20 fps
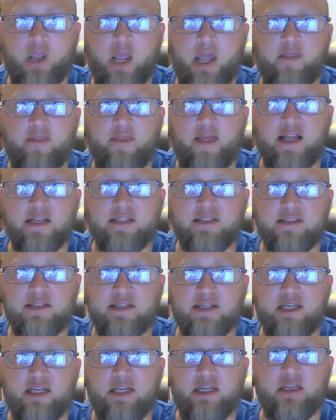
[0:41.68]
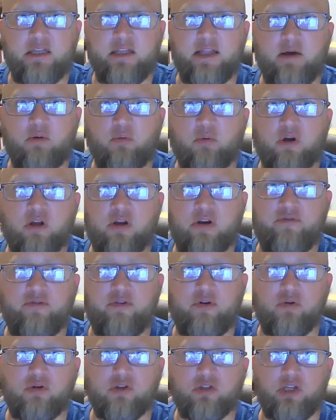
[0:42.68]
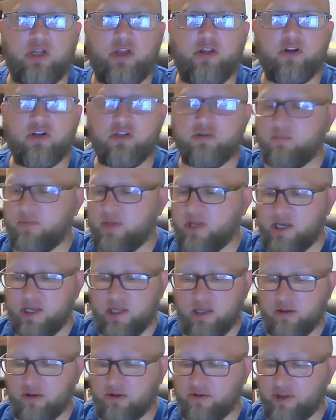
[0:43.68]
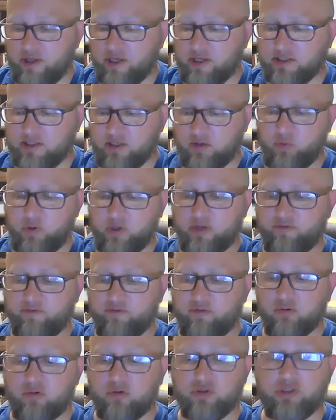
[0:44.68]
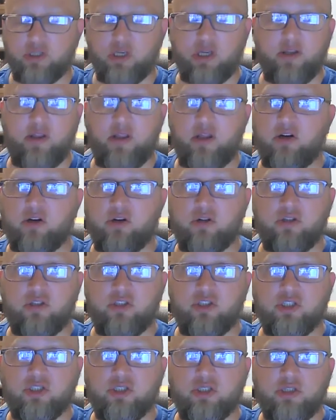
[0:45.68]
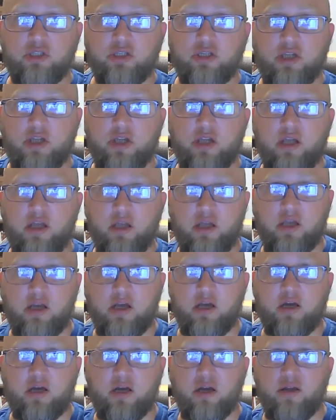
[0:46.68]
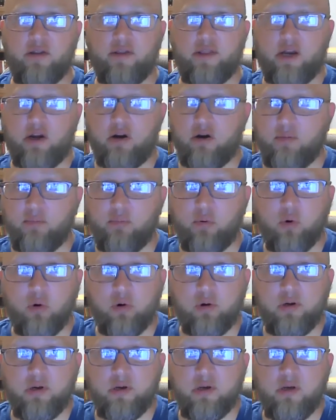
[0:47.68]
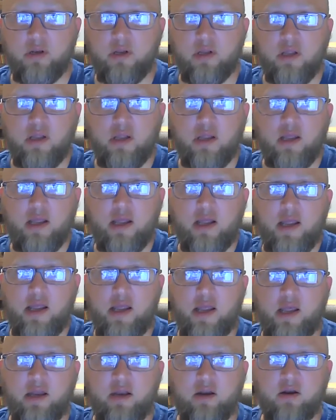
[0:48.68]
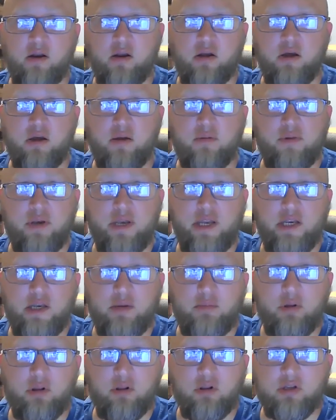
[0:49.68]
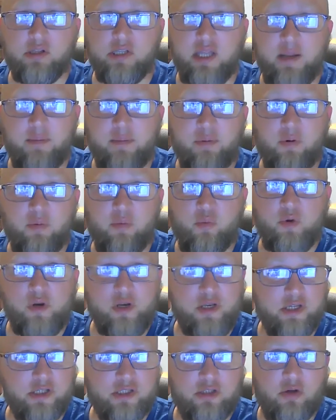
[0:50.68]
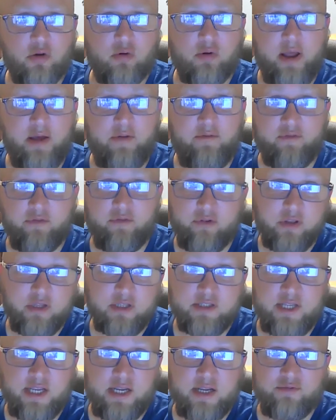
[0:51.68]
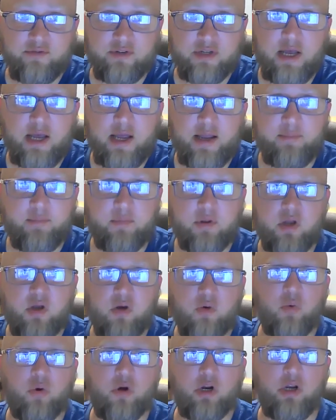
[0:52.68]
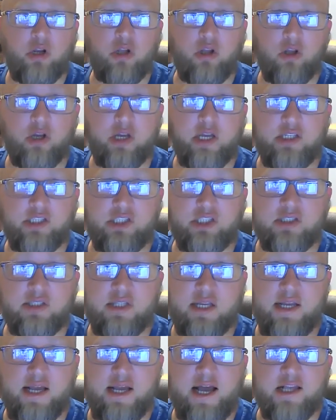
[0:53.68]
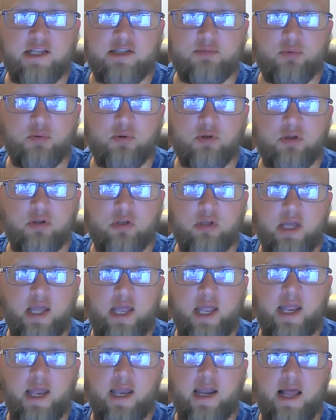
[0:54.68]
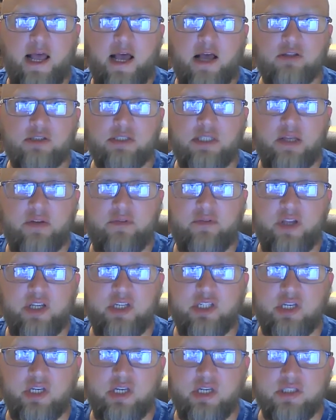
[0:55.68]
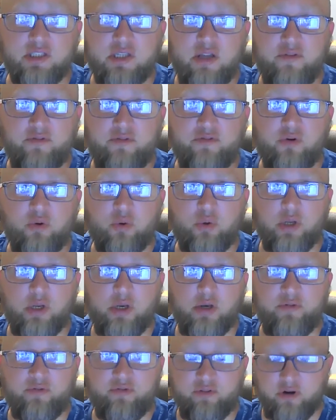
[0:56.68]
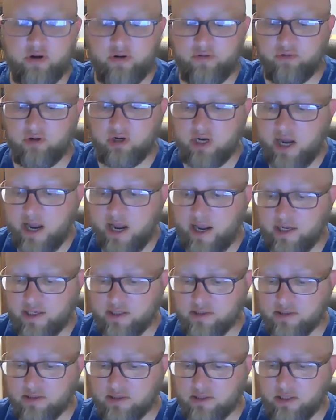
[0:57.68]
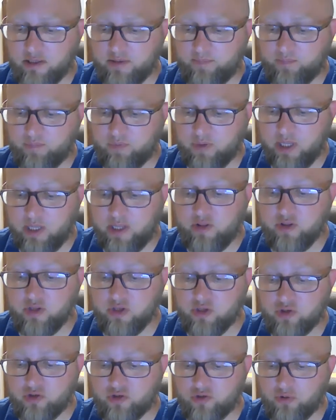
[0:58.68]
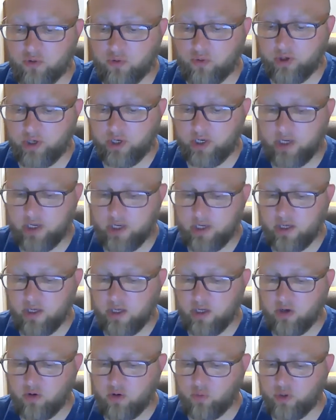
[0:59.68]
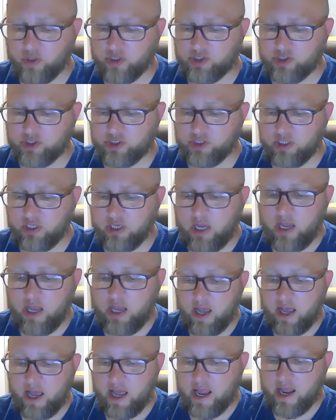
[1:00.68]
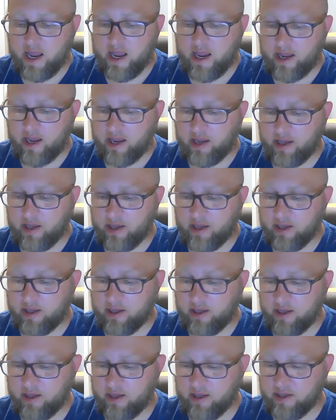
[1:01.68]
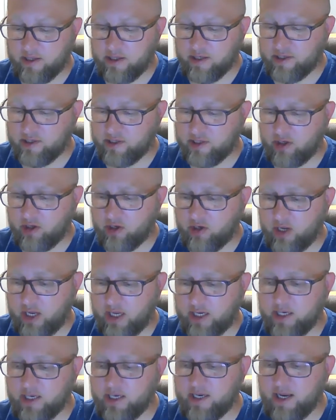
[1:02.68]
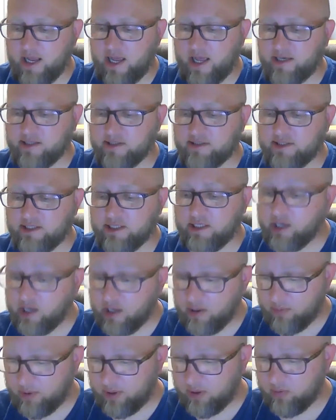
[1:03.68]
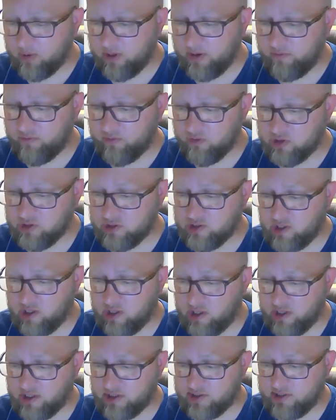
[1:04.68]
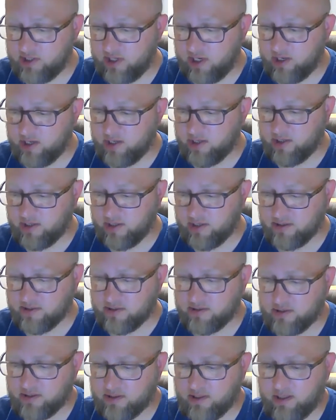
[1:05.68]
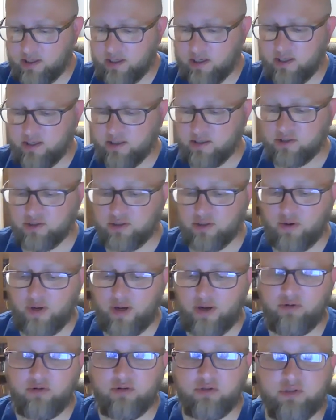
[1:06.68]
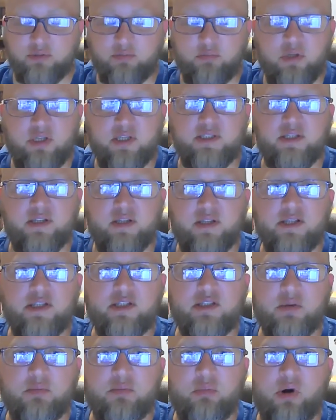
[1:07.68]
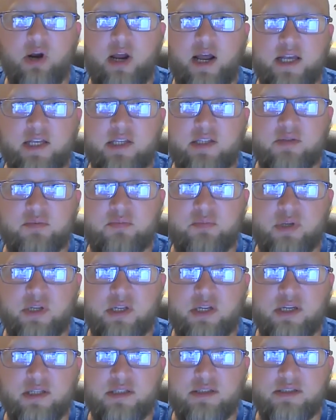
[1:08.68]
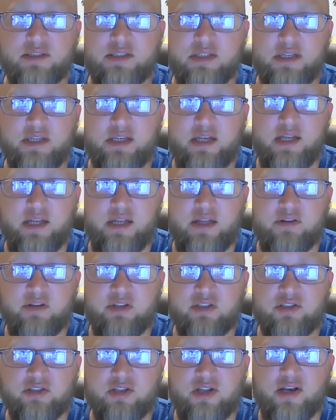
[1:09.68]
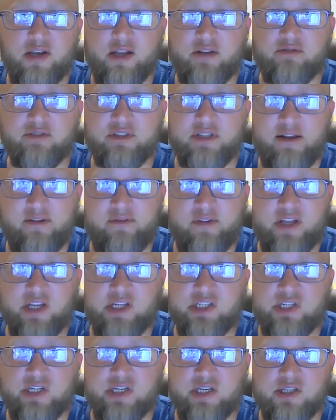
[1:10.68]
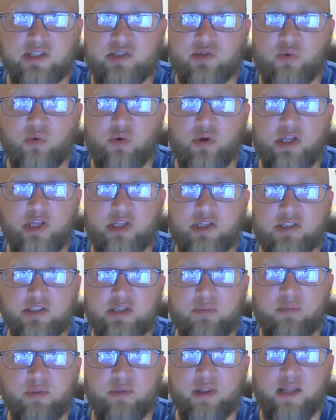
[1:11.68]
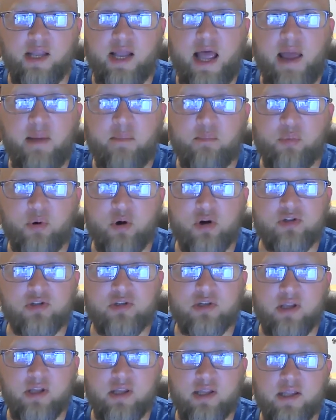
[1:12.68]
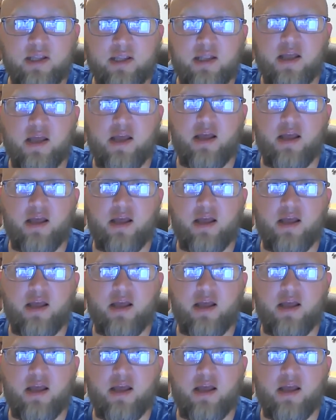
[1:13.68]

And that's the key that we're going to focus on. There's many other things that we can focus on that are just, that are important and need to be looked at, but we just don't have, for the sake of time, we're going to look at just the gospel and how salvation is unfolded in front of our eyes in this story, which I can tell you I did not see coming when I first started studying this. So I was pleasantly surprised because the study of salvation is something that I'm personally